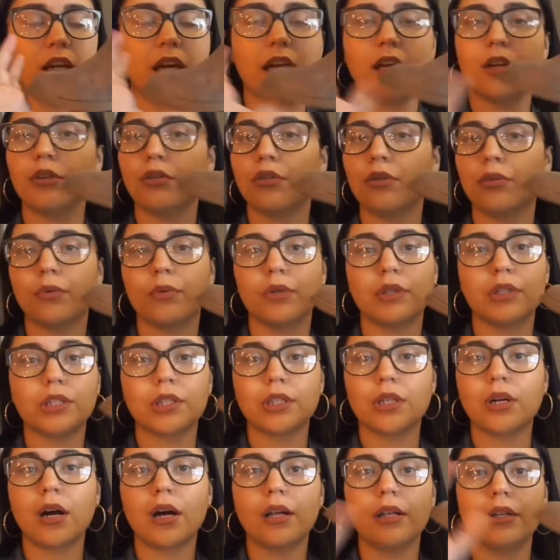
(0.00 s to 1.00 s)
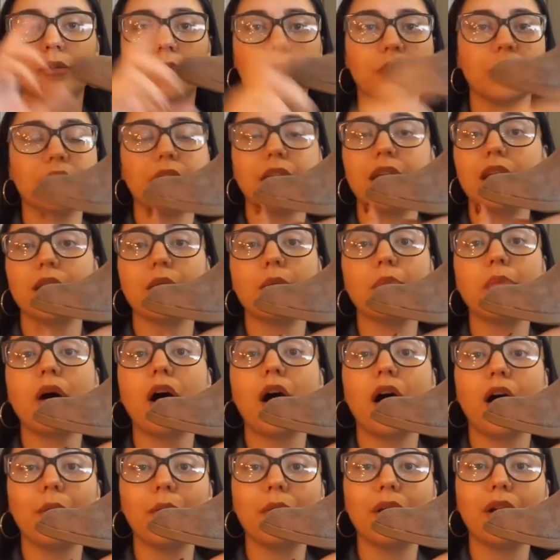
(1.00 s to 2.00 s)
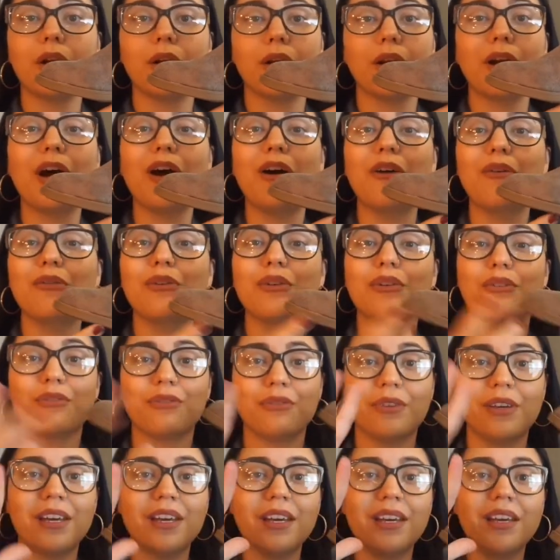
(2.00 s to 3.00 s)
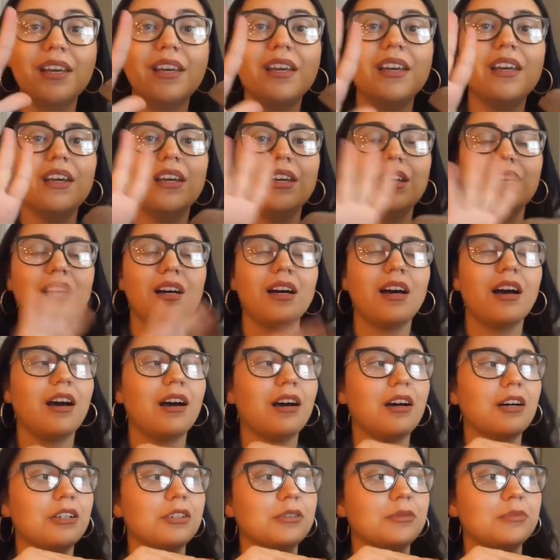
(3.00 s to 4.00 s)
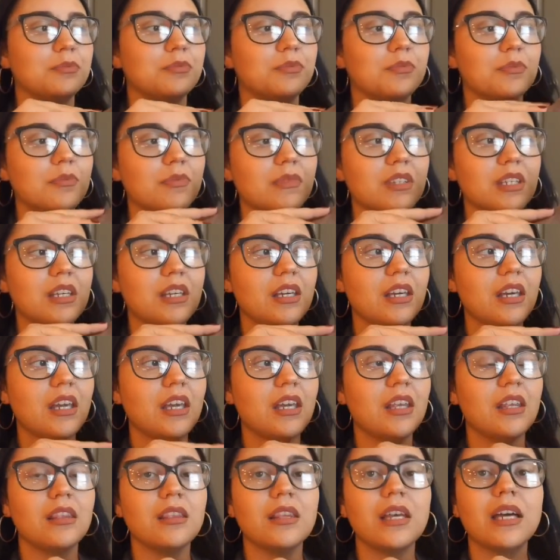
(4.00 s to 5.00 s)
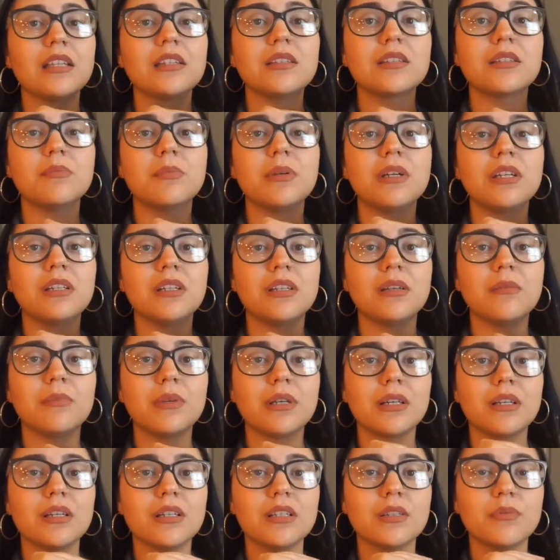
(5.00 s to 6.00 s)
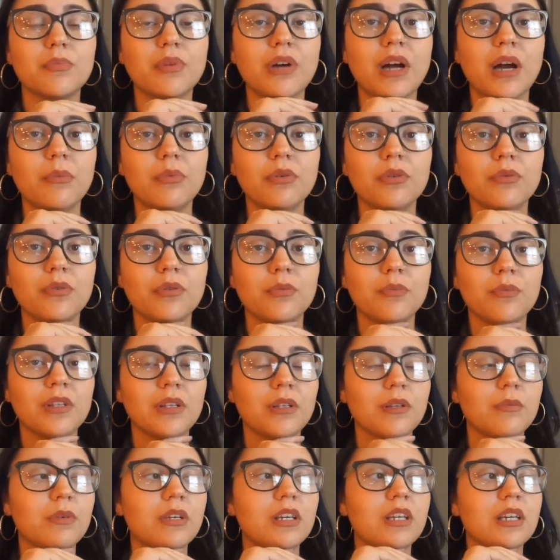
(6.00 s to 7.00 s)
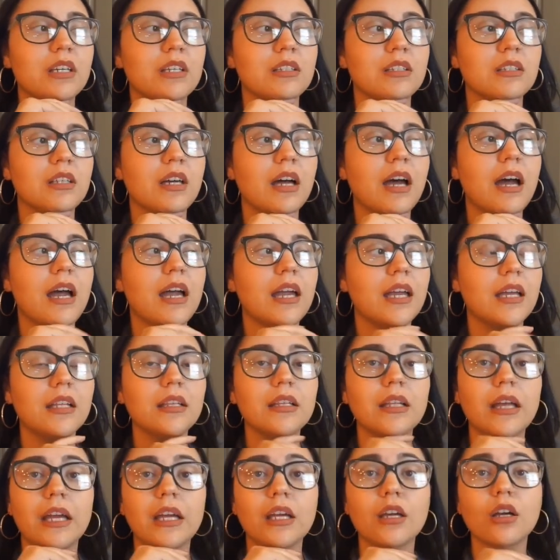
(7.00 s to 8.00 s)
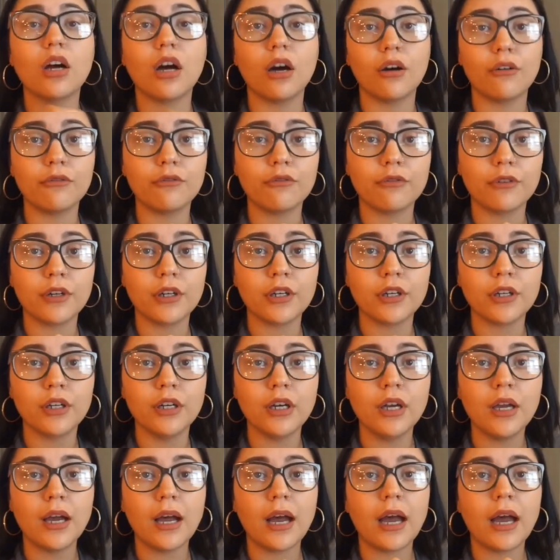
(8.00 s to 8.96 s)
I don't know what to call it, but yeah, the palm area of your feet. And that's been the biggest problem with me because I like comfort.